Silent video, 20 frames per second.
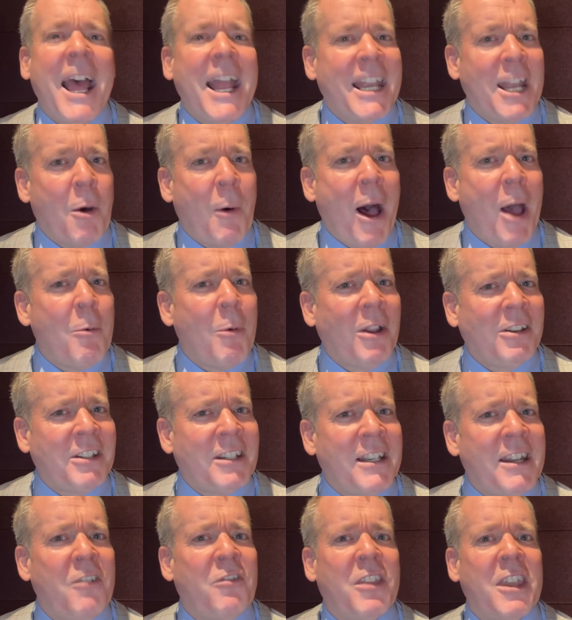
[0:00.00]
Now, I
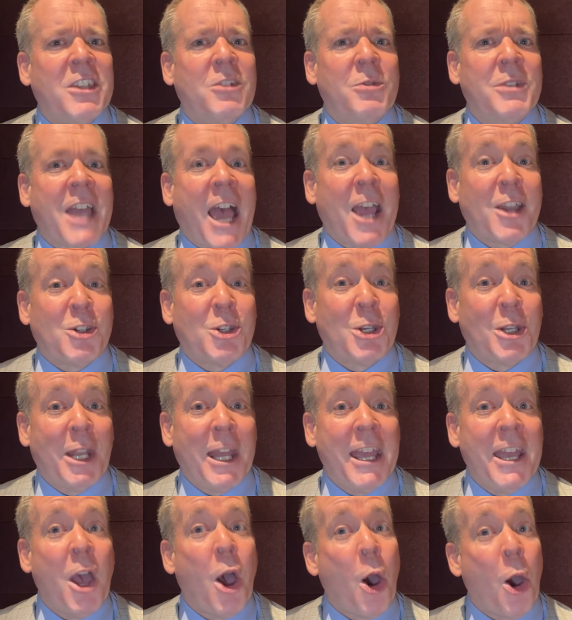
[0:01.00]
wondered if this was
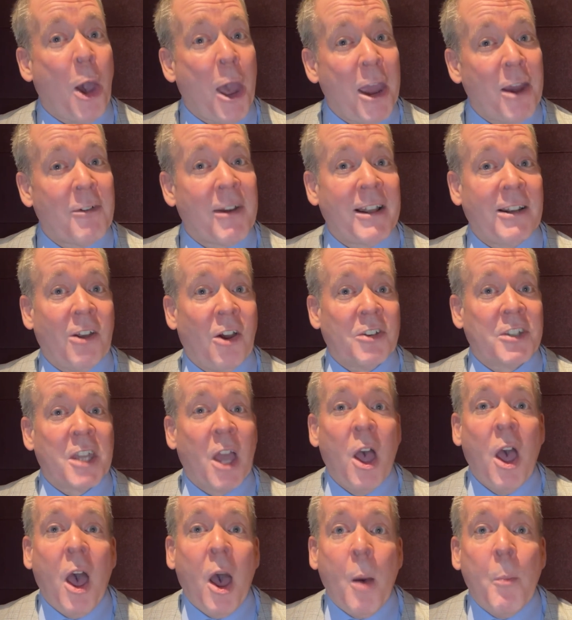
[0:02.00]
actually her hearing loss,
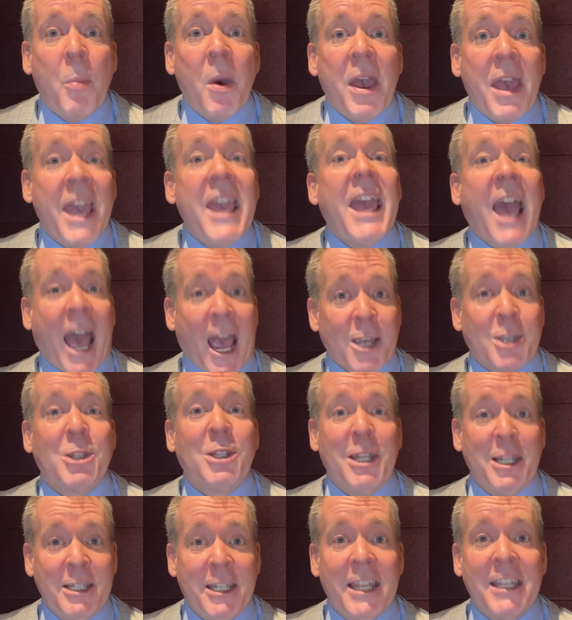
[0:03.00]
but he
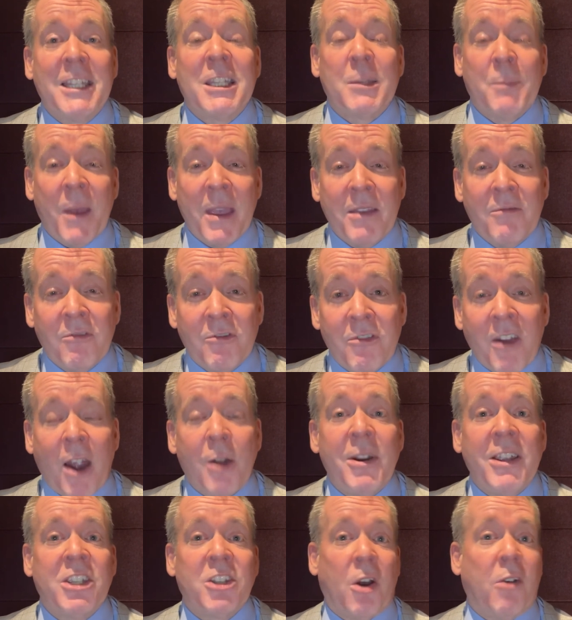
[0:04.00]
actually did speak
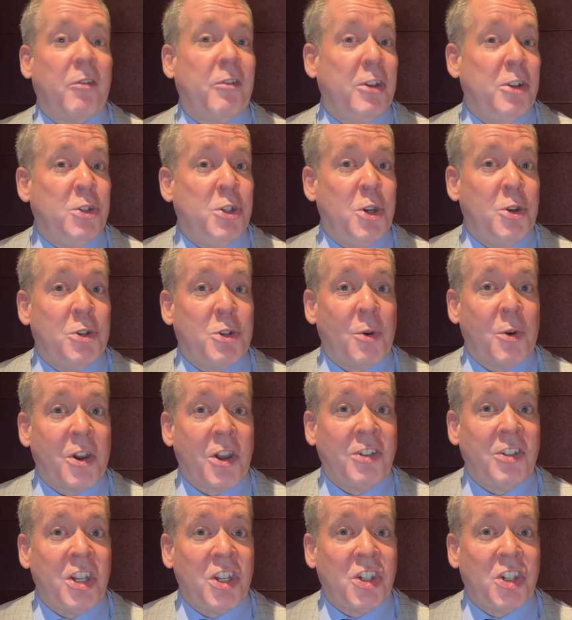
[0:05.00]
very softly due to a
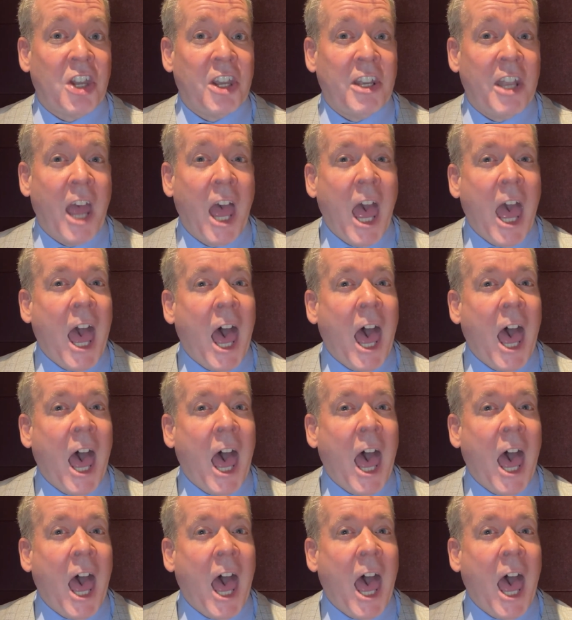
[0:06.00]
condition.